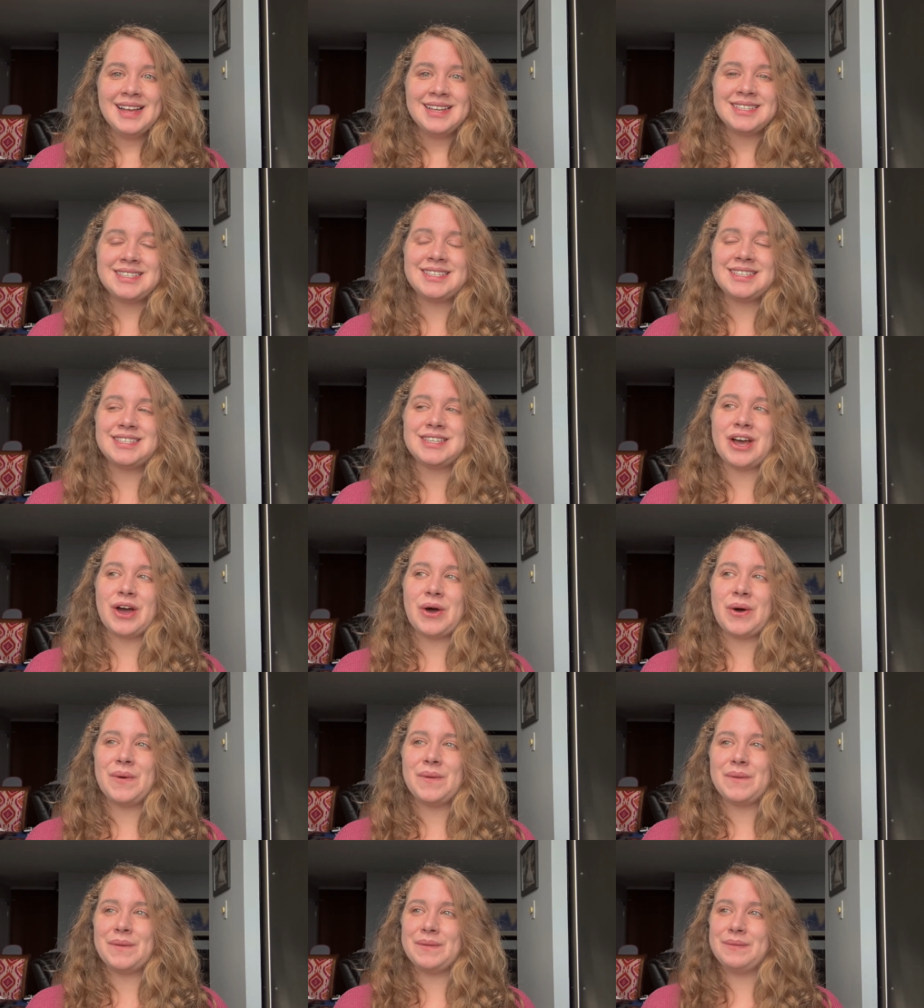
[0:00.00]

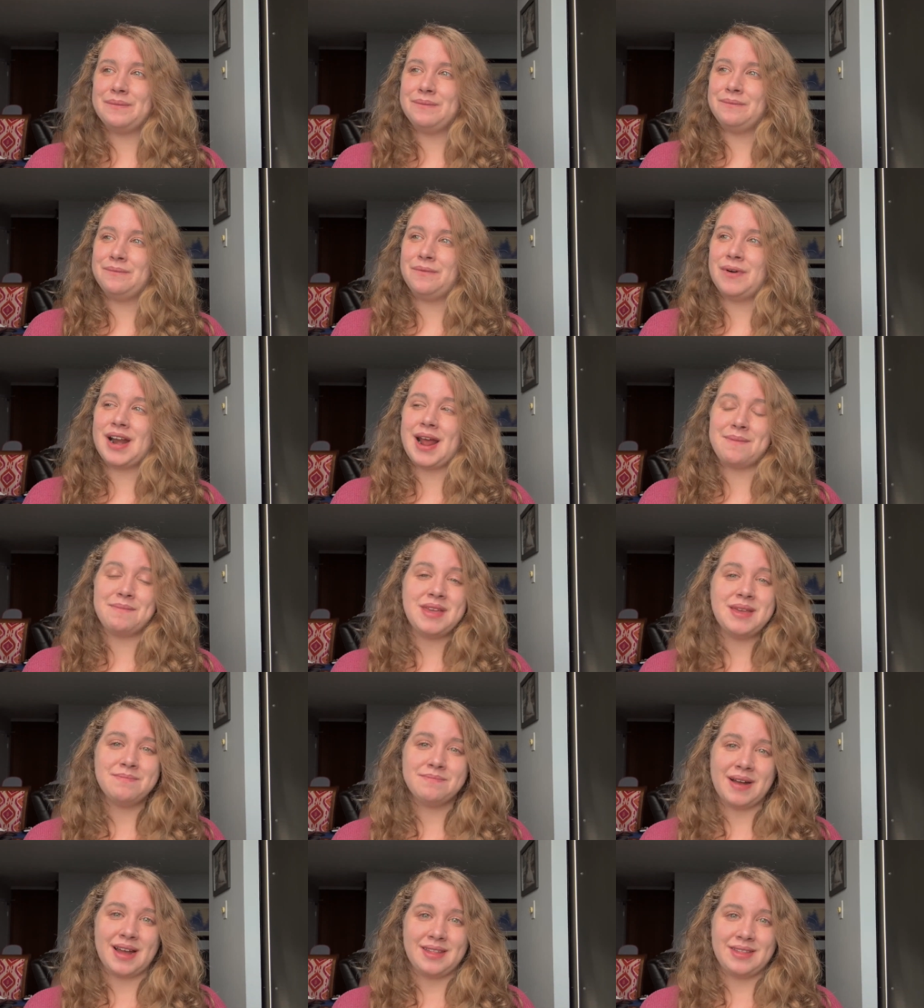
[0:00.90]
So what I
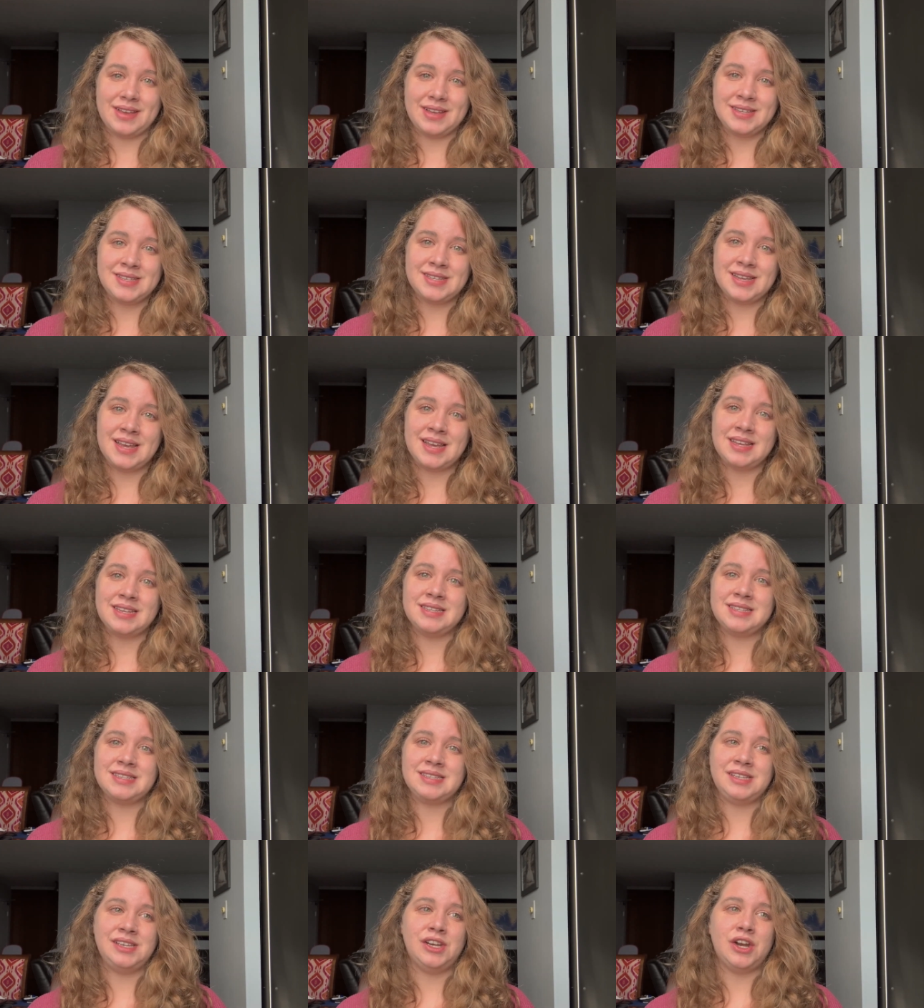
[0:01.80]
mean by this
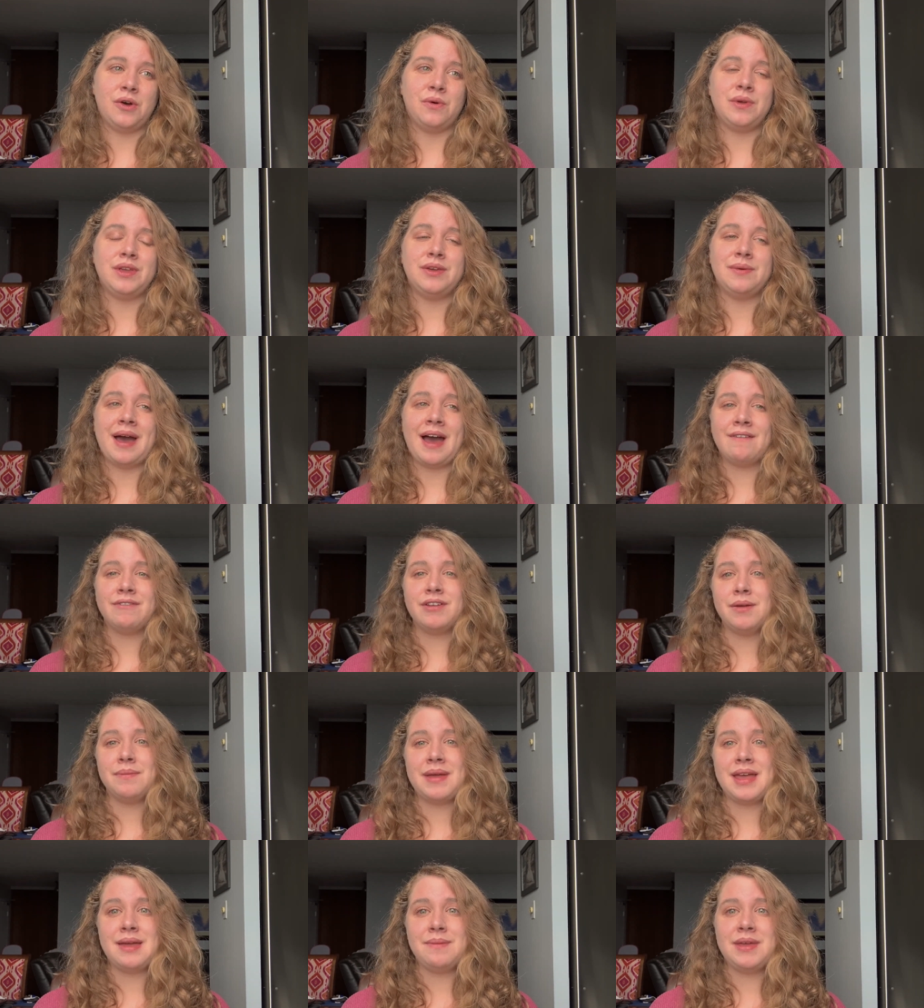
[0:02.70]
is, you know, you have
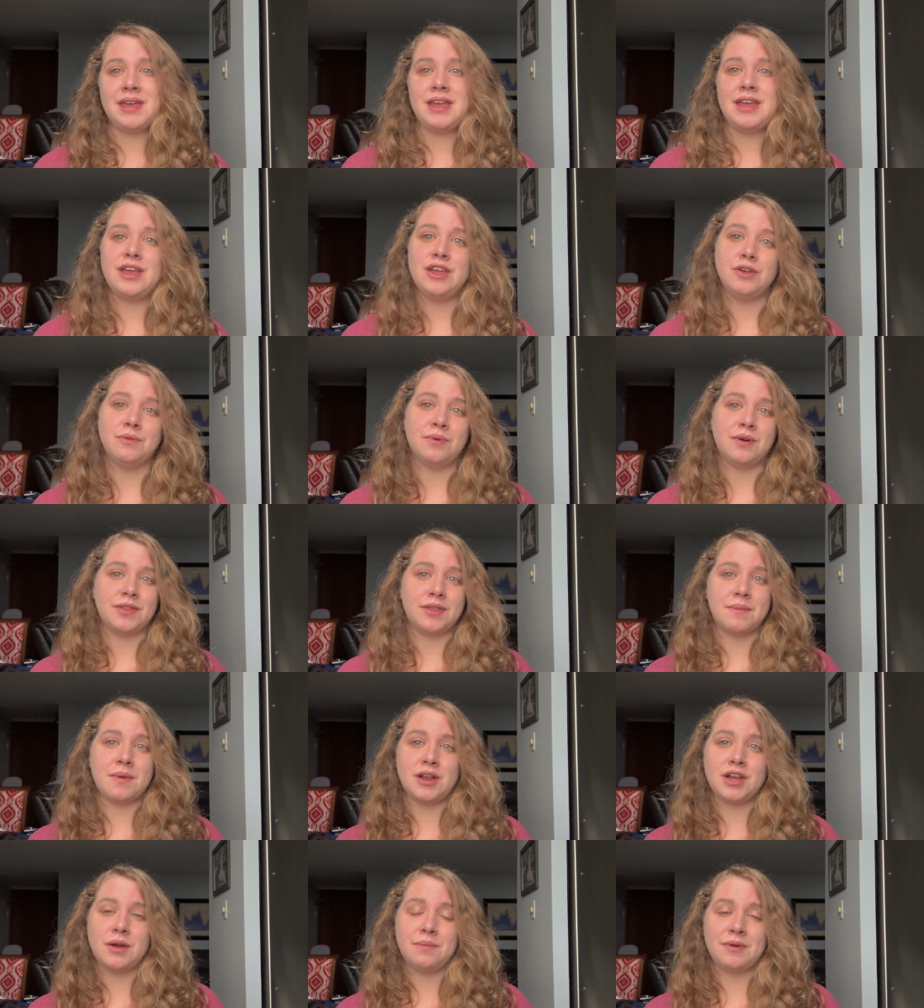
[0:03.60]
your baby, you put
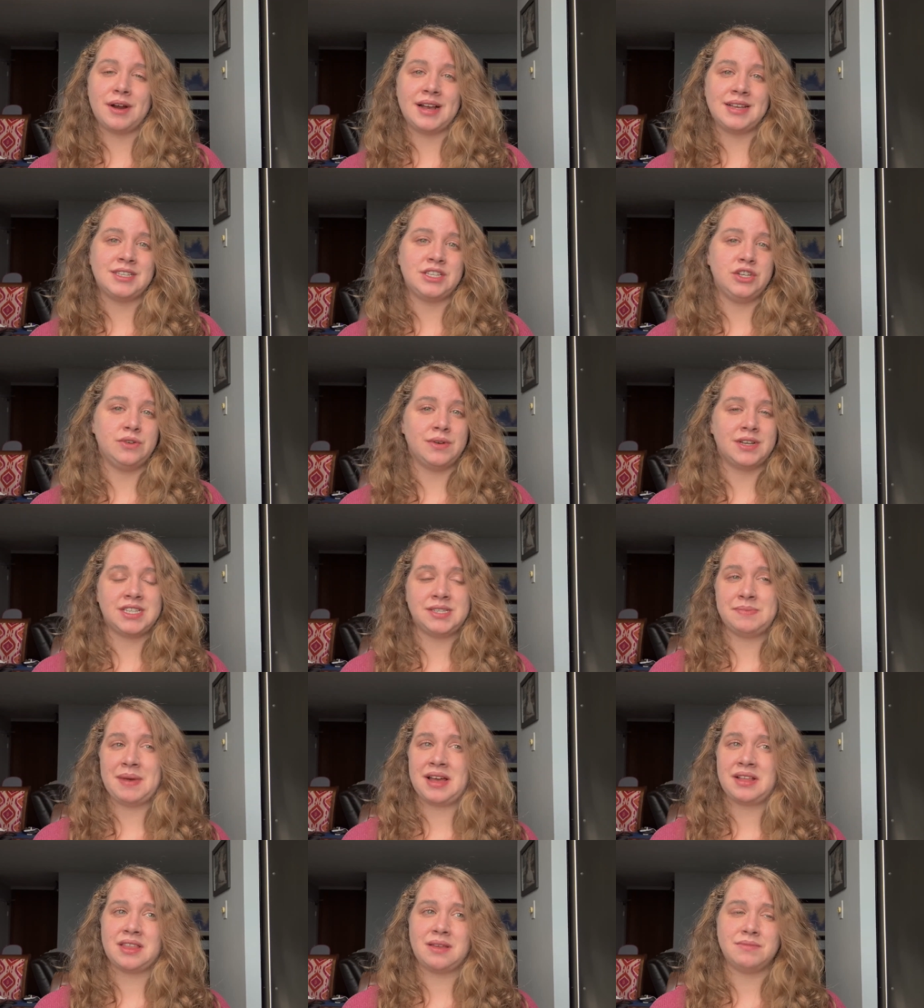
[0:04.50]
them on your breast, you
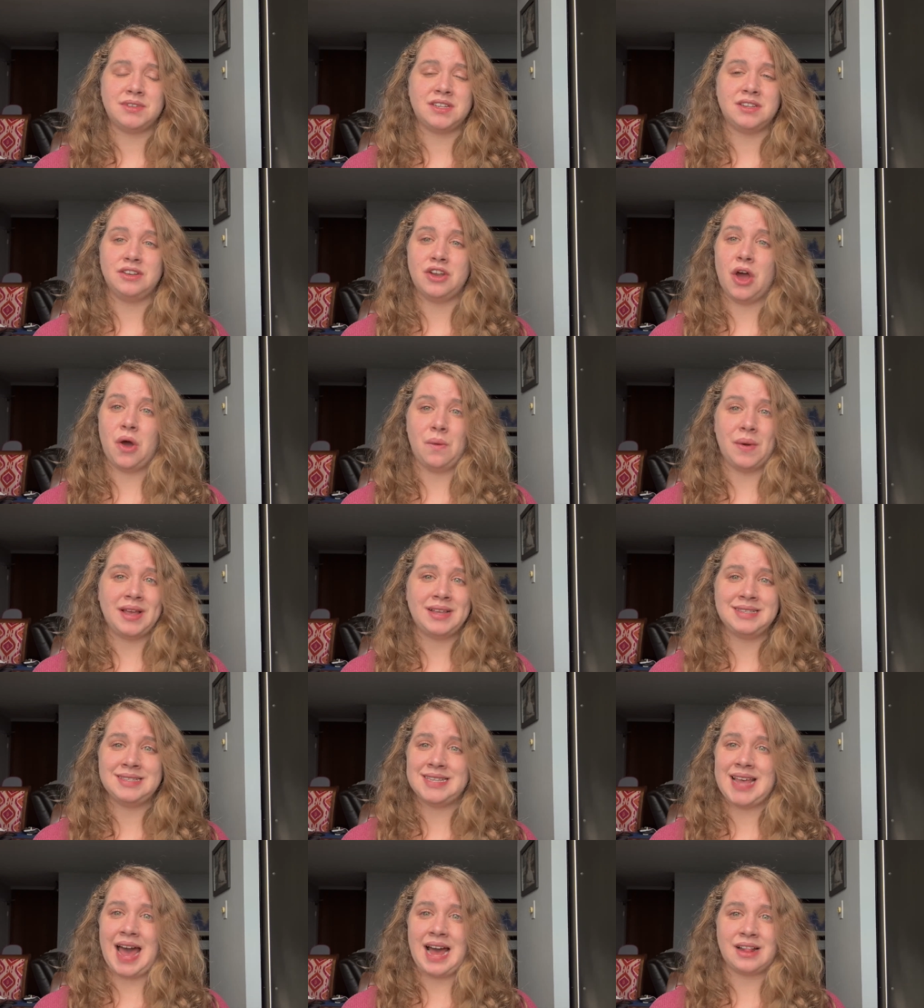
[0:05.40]
expect them to know
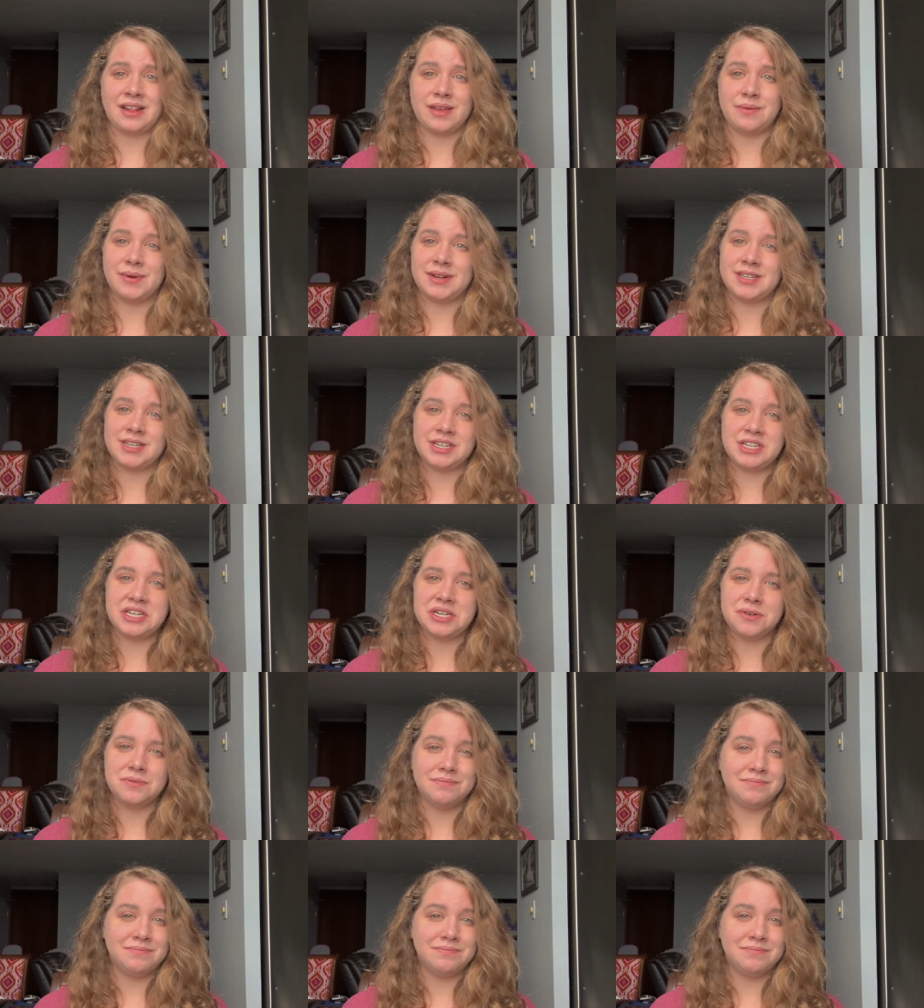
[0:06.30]
exactly what to do.